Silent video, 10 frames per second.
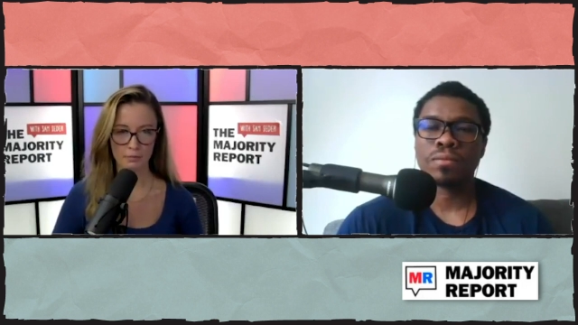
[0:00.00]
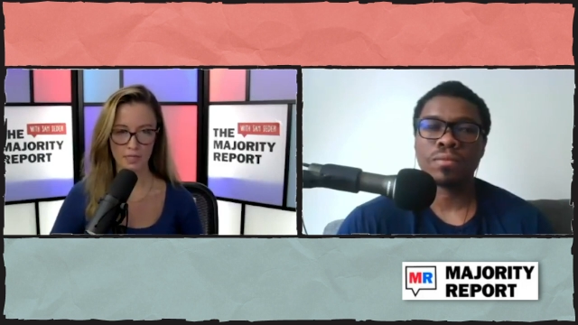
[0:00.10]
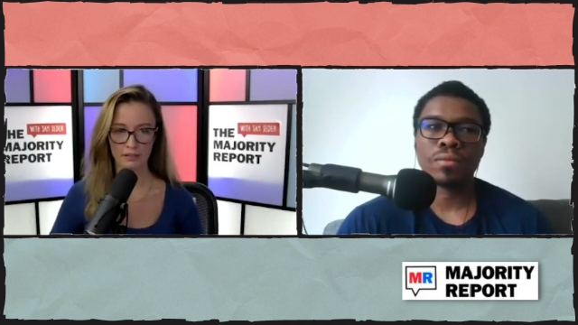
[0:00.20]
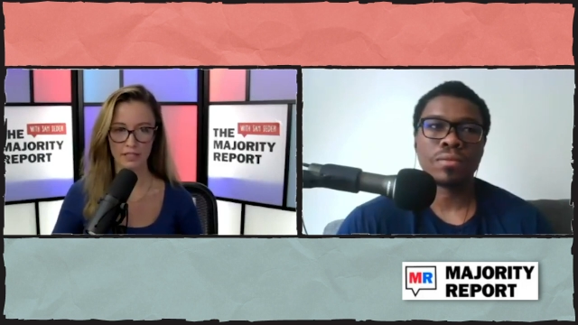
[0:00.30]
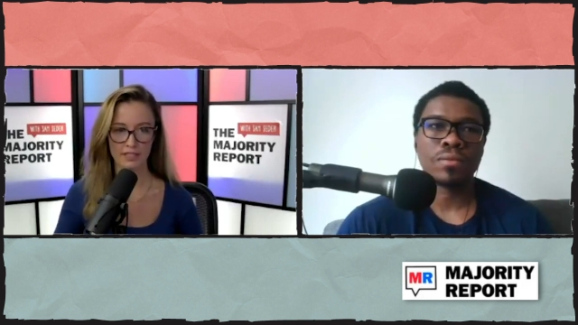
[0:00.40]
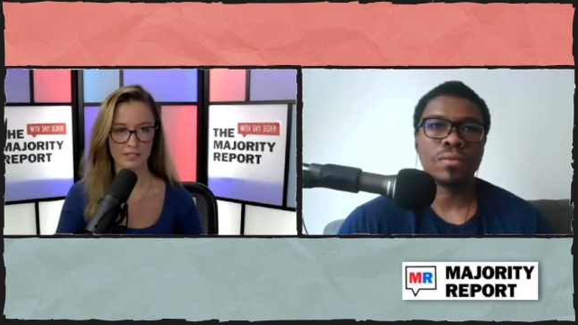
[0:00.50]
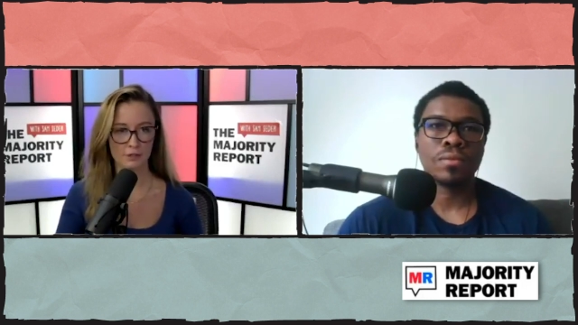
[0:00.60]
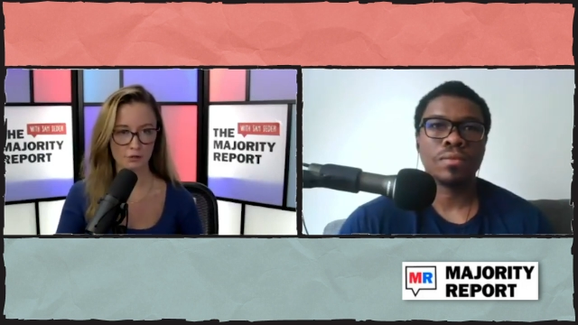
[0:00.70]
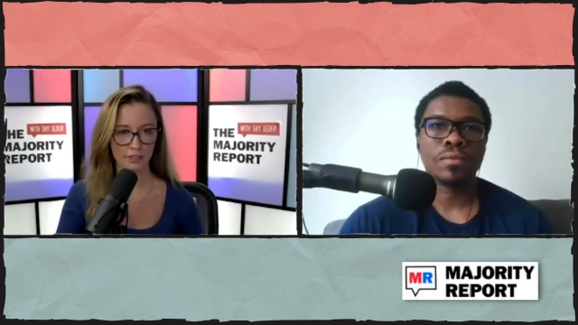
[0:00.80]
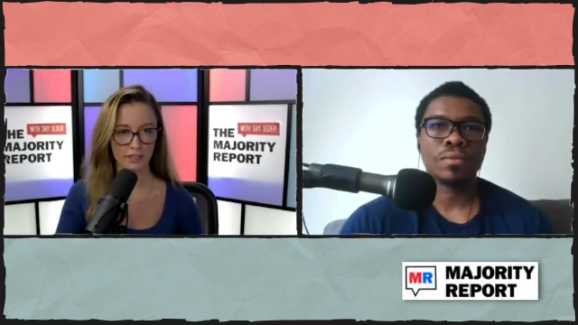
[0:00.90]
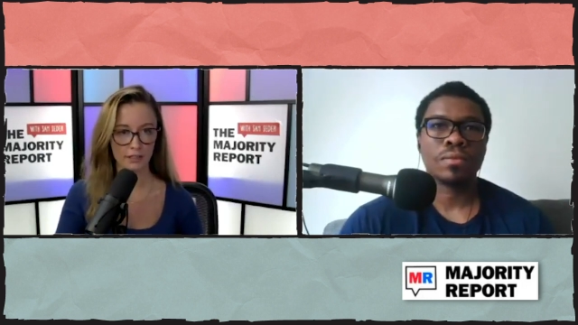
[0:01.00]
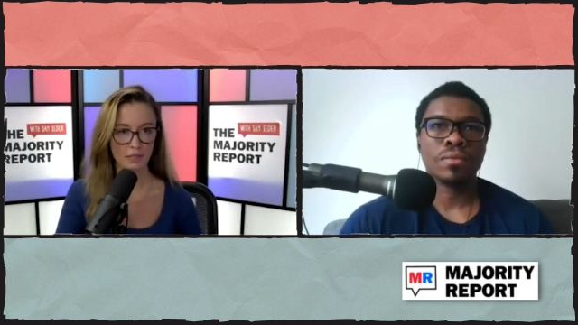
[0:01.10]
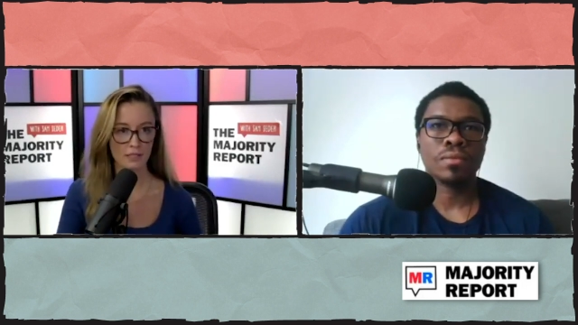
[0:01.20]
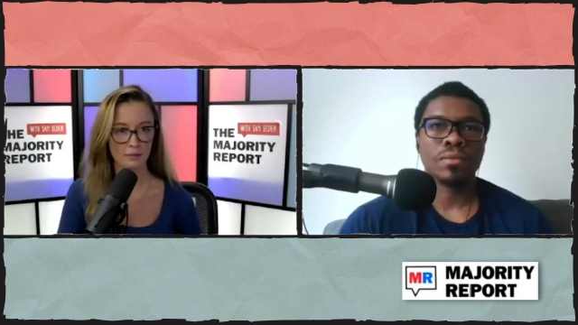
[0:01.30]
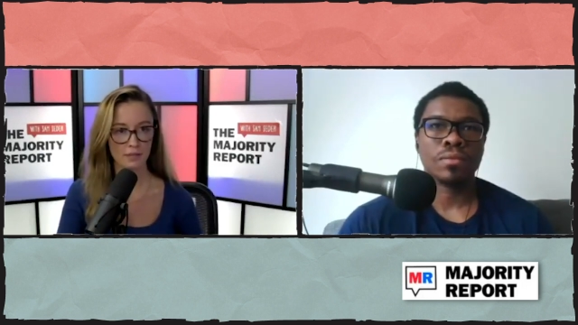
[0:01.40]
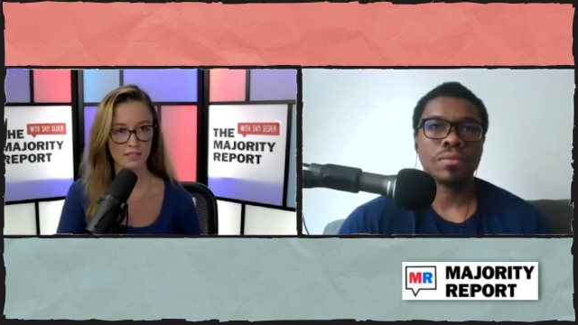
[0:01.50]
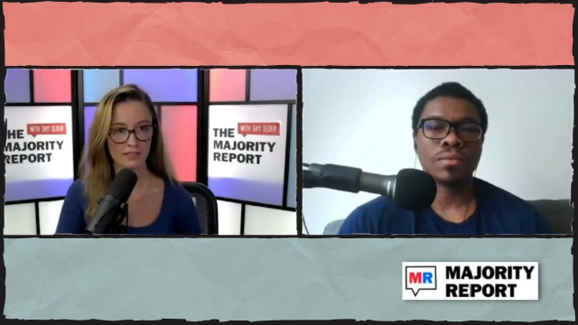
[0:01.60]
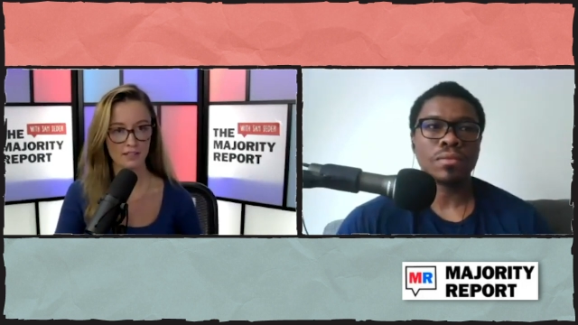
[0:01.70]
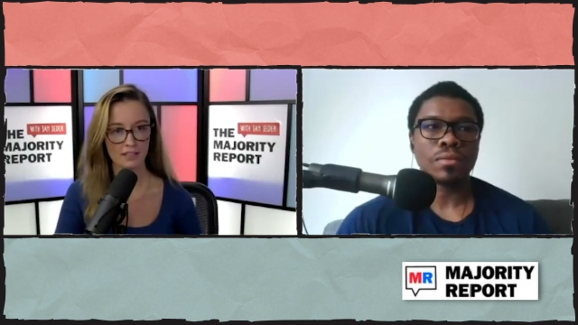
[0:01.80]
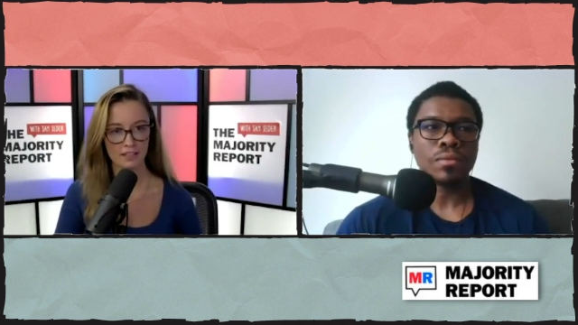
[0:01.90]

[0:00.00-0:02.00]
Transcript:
Speaker 1: a big lazy streak in many ways. Like